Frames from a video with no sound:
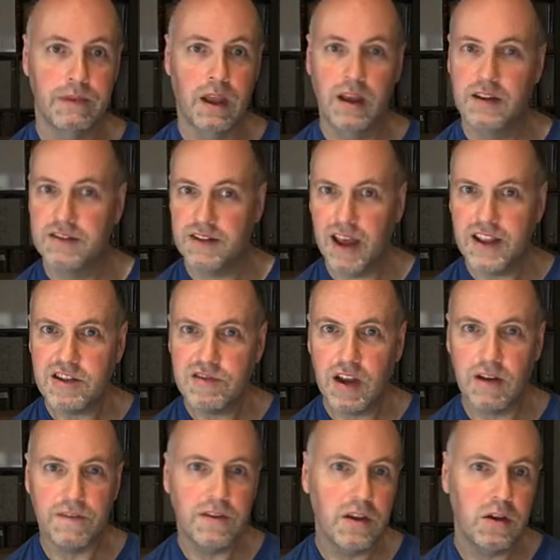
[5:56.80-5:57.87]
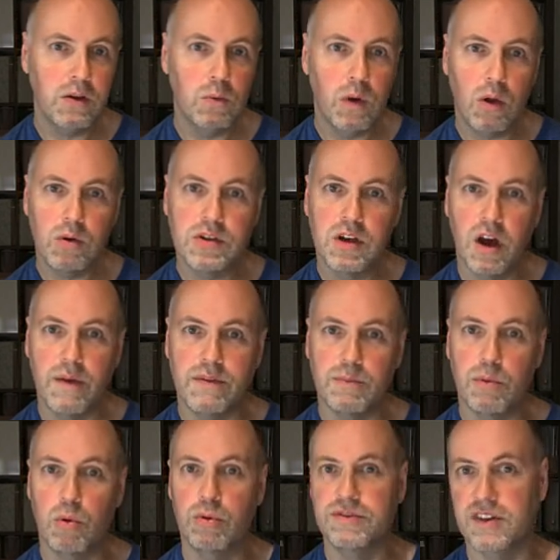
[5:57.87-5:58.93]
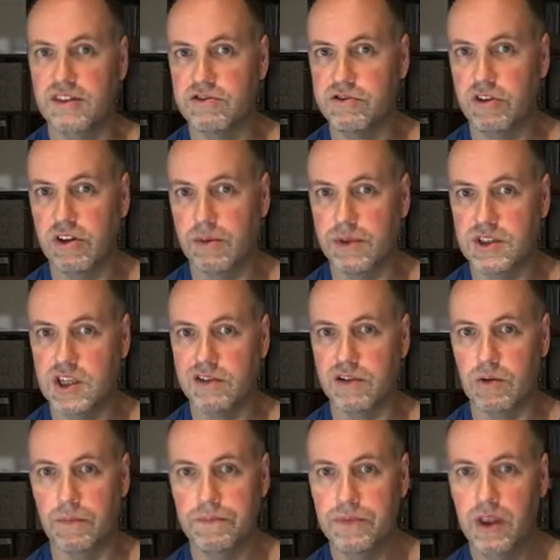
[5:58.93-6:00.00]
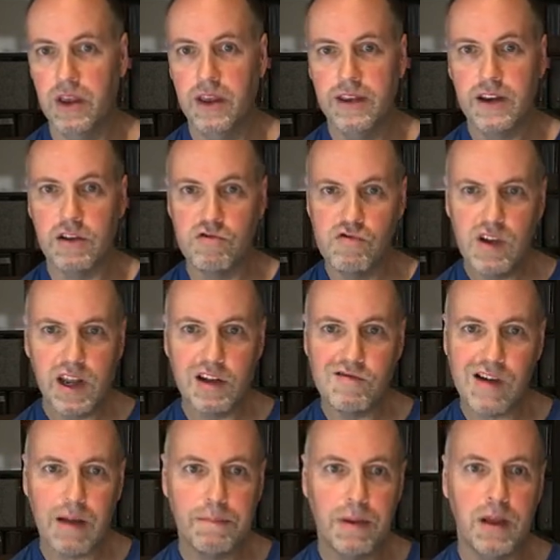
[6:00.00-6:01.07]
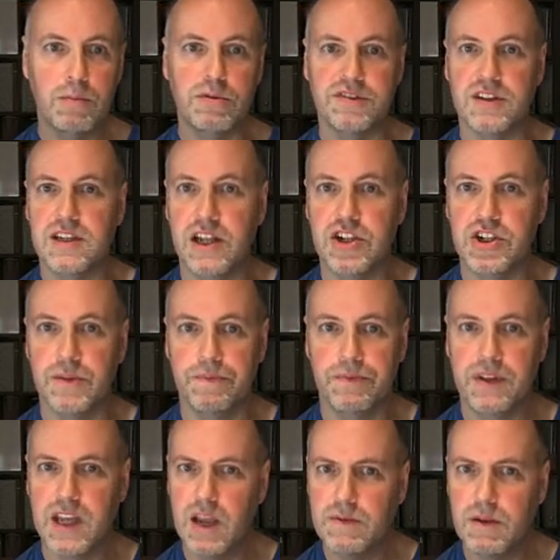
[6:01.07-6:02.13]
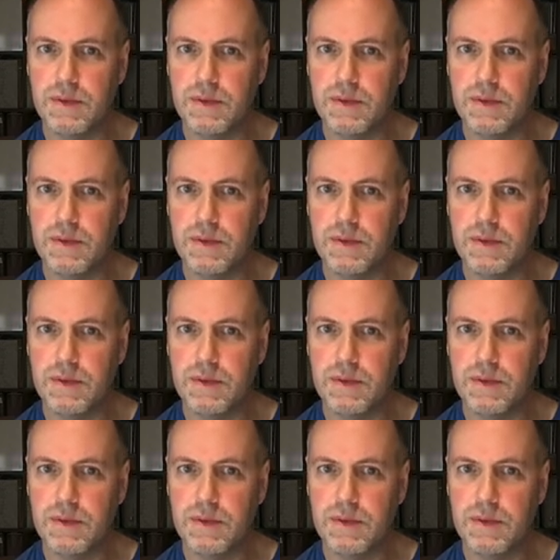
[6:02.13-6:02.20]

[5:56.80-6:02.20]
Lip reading: Scattering a few well-timed pauses through your material can really grab people's attention, keep them